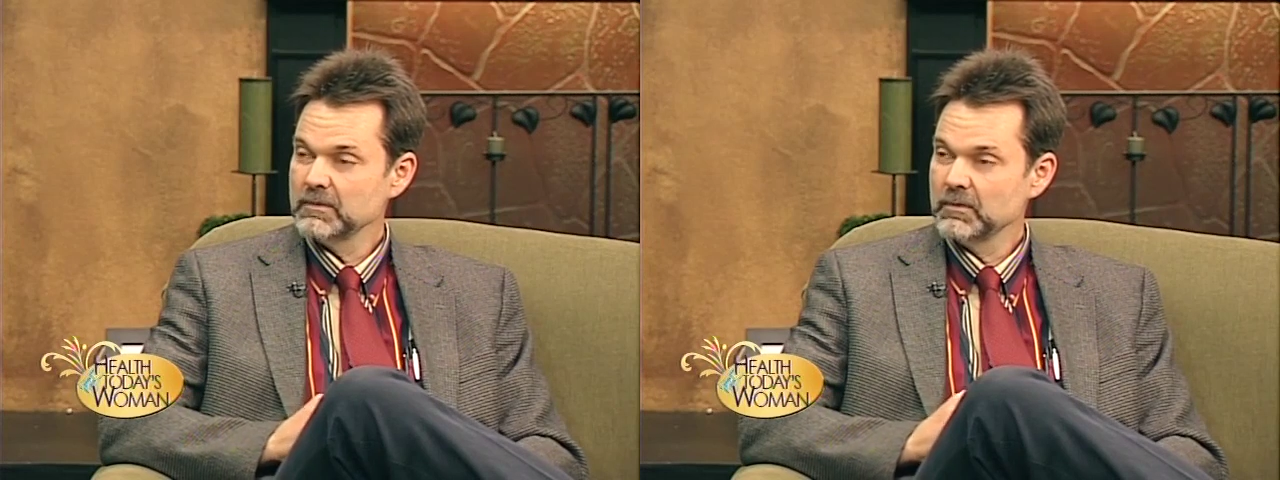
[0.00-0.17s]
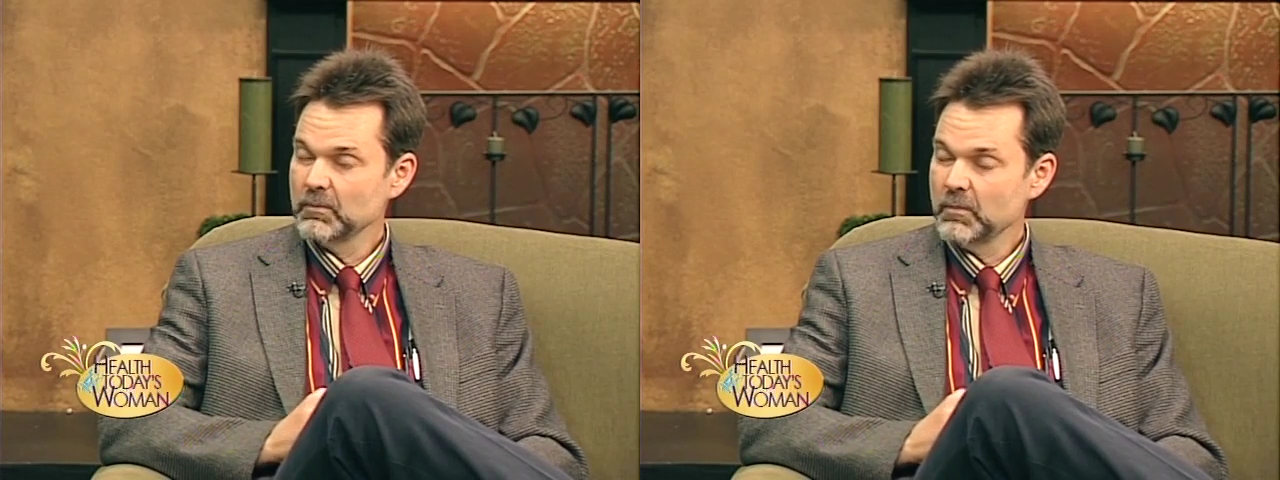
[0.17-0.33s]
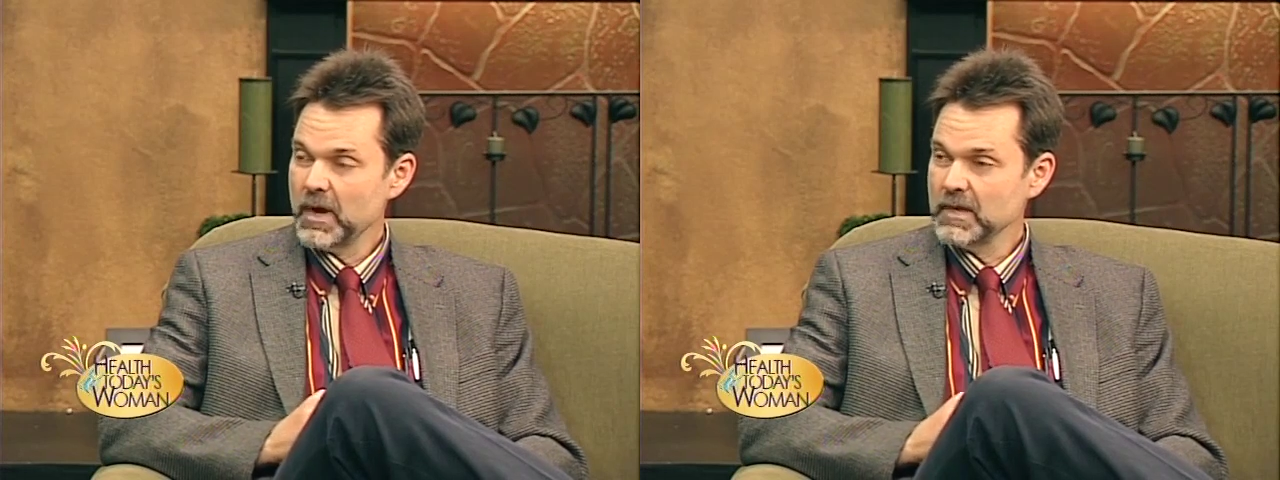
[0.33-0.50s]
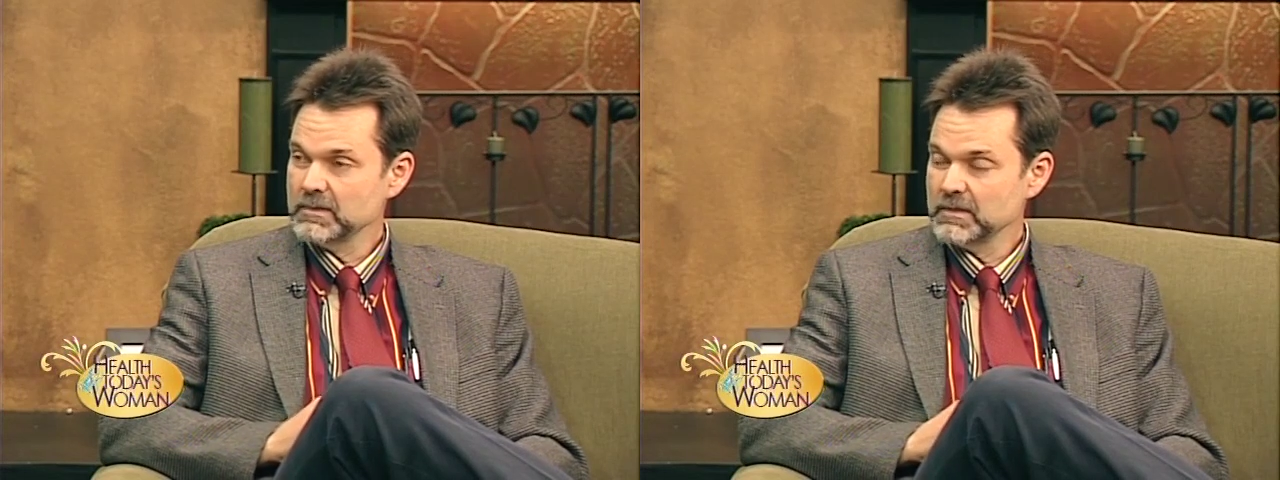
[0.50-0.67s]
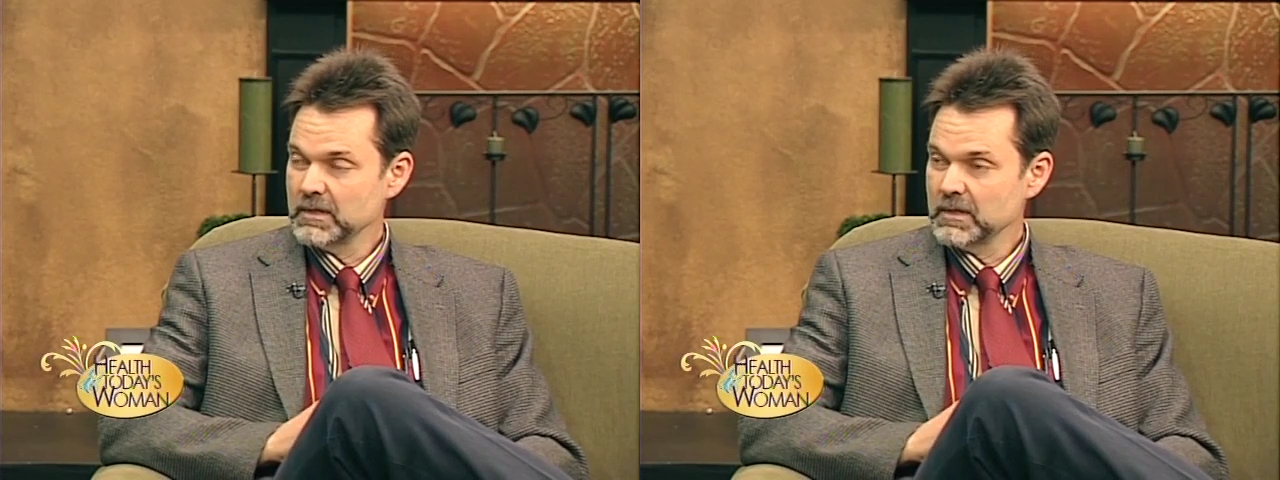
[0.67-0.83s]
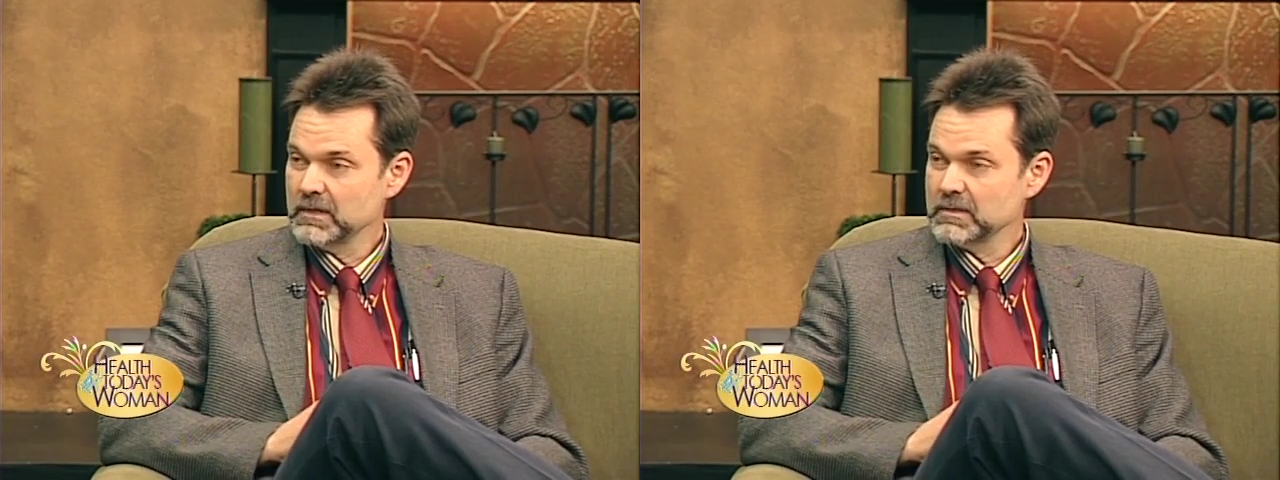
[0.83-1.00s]
wait till
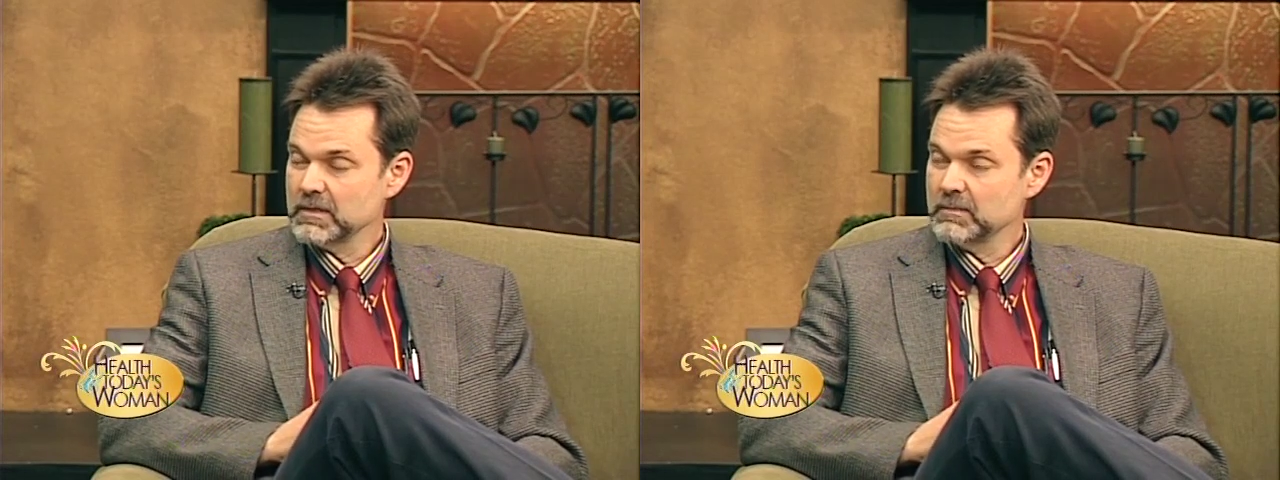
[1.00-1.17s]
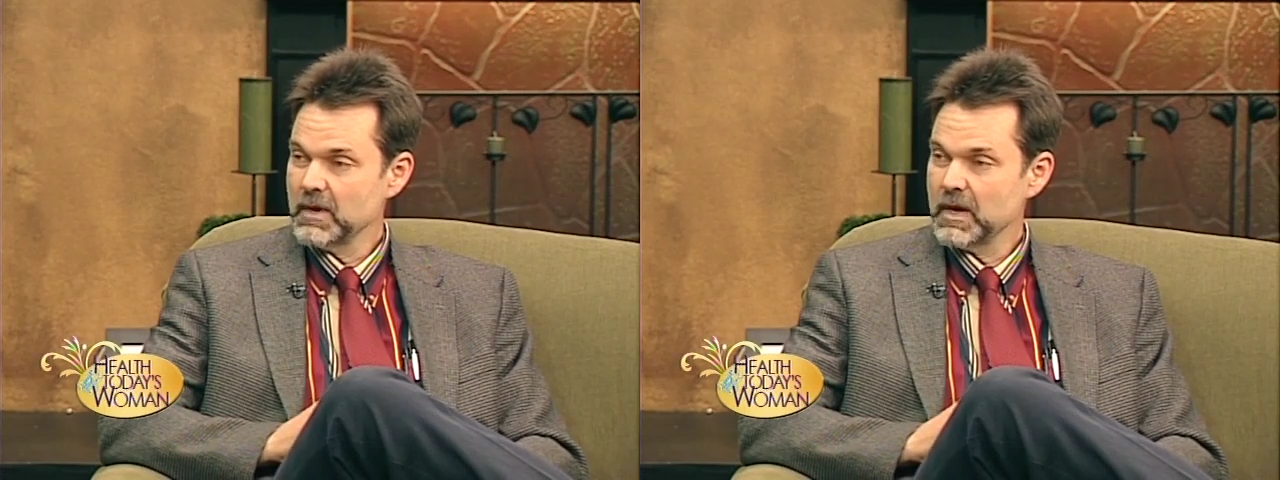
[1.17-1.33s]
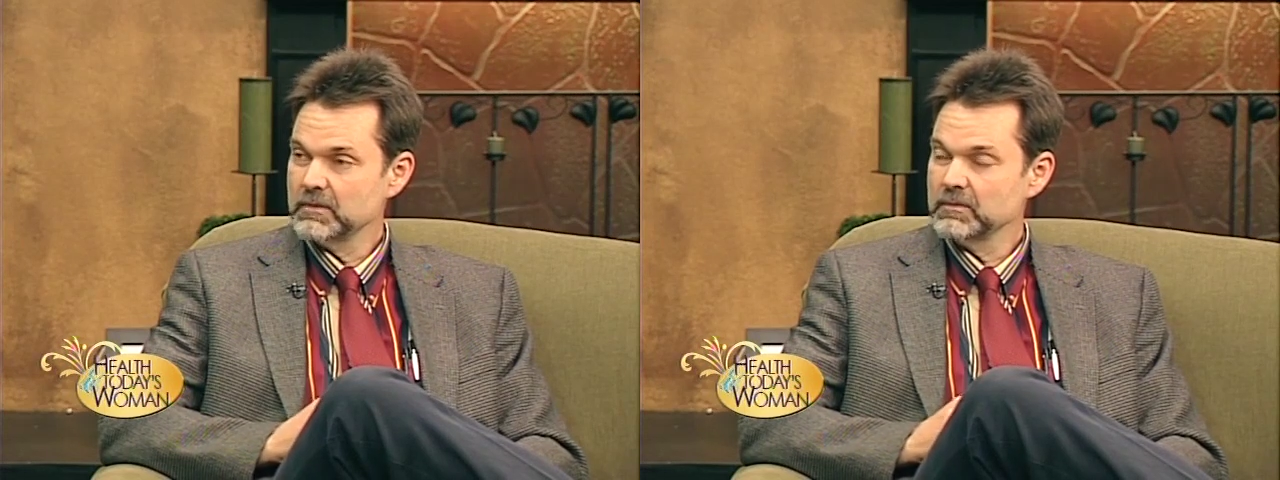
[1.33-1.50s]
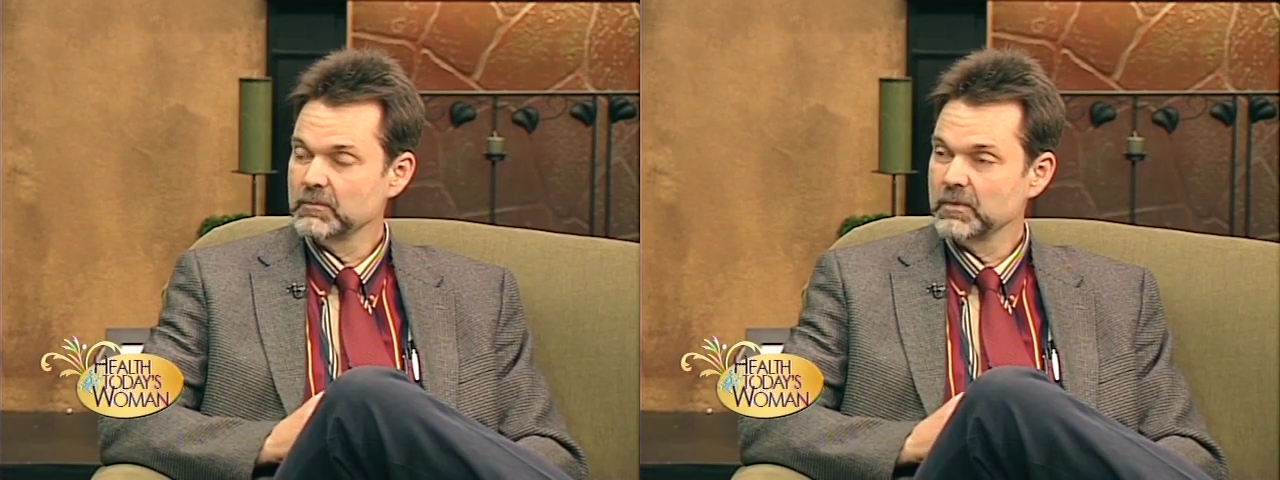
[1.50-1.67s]
they get to the bathroom